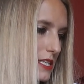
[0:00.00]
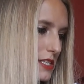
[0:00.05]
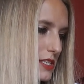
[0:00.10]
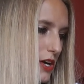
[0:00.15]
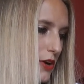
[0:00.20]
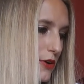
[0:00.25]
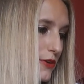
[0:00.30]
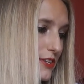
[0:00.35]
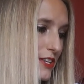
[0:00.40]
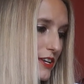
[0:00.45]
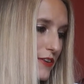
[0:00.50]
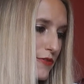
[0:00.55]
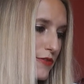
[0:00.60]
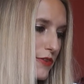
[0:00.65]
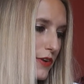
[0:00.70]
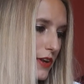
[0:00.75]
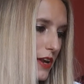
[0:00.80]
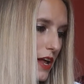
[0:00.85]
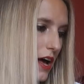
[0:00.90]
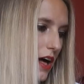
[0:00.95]
So
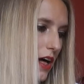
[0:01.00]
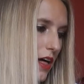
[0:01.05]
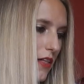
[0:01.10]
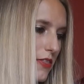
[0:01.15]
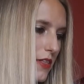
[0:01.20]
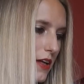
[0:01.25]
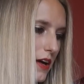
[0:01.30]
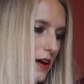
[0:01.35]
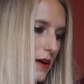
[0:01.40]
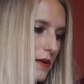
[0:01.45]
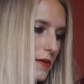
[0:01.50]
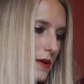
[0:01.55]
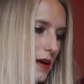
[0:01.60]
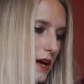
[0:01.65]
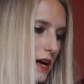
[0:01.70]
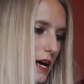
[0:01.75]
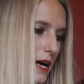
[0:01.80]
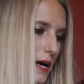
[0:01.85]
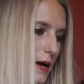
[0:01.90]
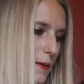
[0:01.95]
different, other,
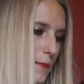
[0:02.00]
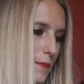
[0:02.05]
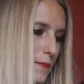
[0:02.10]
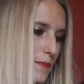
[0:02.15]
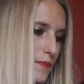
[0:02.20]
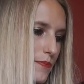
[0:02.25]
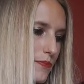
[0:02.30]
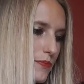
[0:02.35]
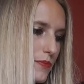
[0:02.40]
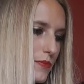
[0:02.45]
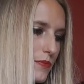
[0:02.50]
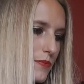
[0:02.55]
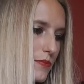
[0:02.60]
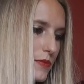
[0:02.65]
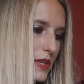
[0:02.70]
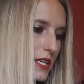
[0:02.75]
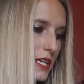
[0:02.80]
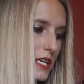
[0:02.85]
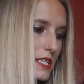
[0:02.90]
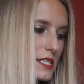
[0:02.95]

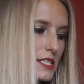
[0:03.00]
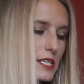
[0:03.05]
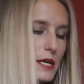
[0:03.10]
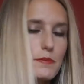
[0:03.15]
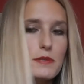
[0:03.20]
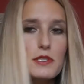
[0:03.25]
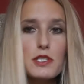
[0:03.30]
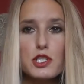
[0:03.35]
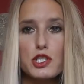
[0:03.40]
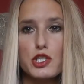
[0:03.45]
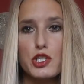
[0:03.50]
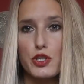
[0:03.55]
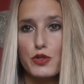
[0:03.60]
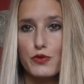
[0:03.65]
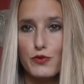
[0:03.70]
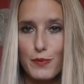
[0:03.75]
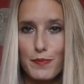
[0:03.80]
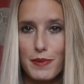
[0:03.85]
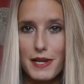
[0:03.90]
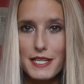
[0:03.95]
a
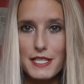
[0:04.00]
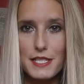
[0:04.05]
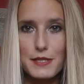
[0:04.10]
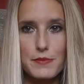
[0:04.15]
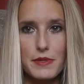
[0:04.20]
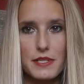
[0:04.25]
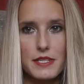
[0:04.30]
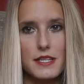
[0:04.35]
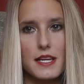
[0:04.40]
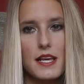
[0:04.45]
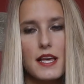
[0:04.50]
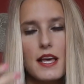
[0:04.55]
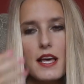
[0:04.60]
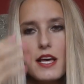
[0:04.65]
substitute, replacement.